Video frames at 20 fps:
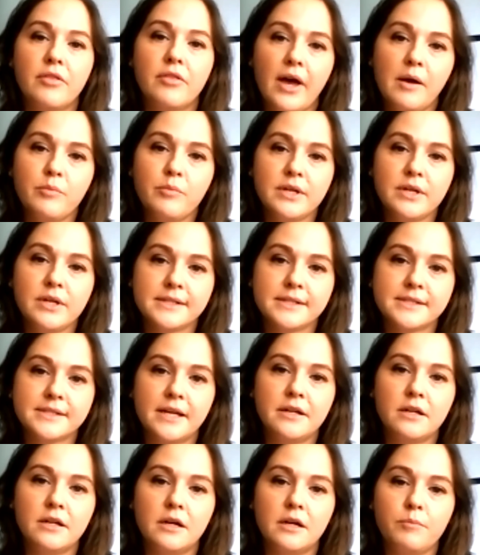That being
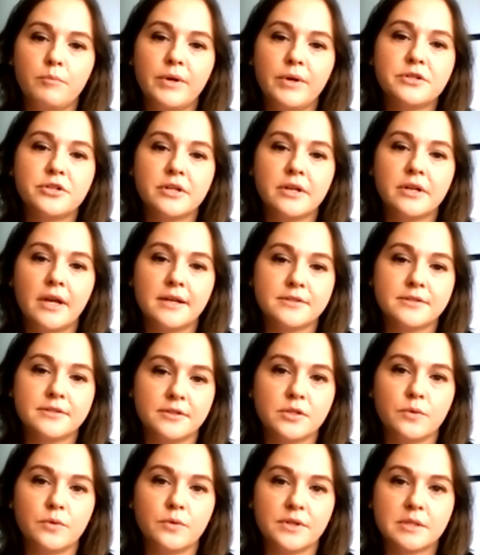said, Beijing has
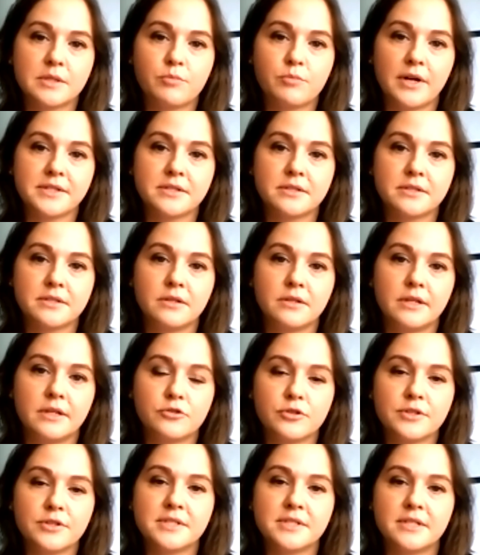also expressed
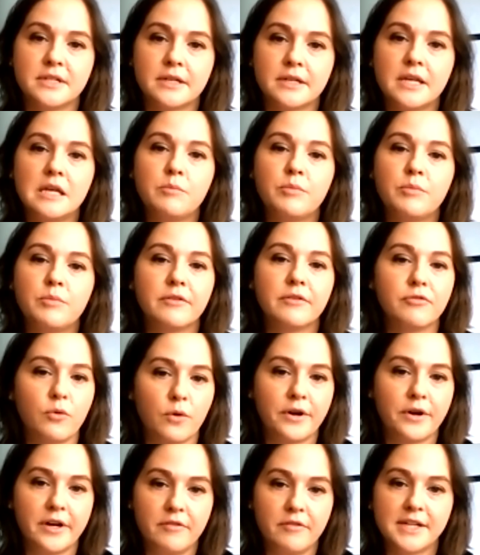interest in keeping
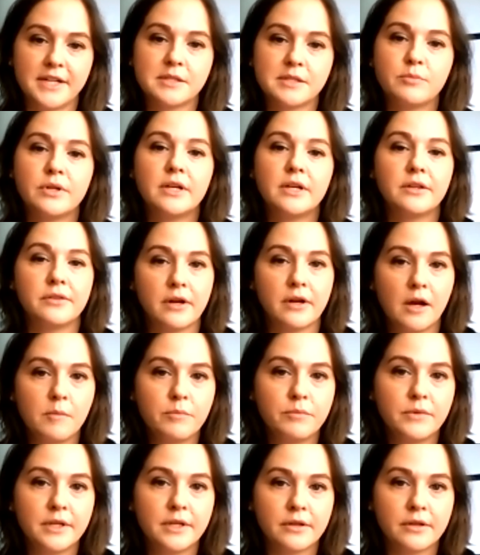foreign investment
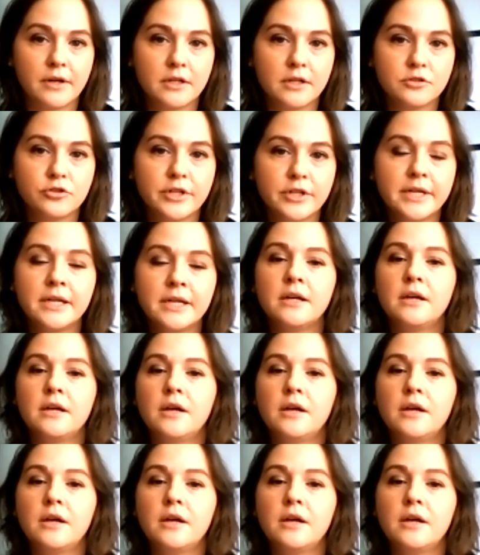in the country.